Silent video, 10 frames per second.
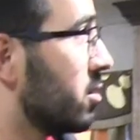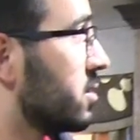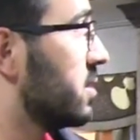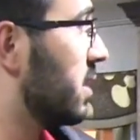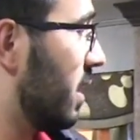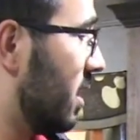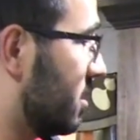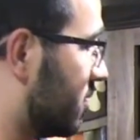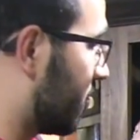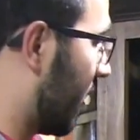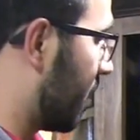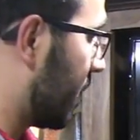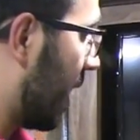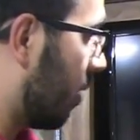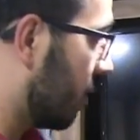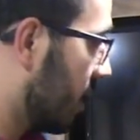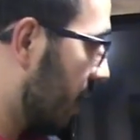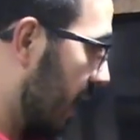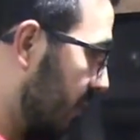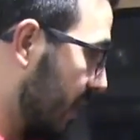You'll see it is framed out,
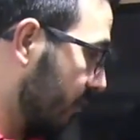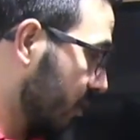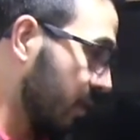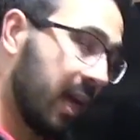and they have an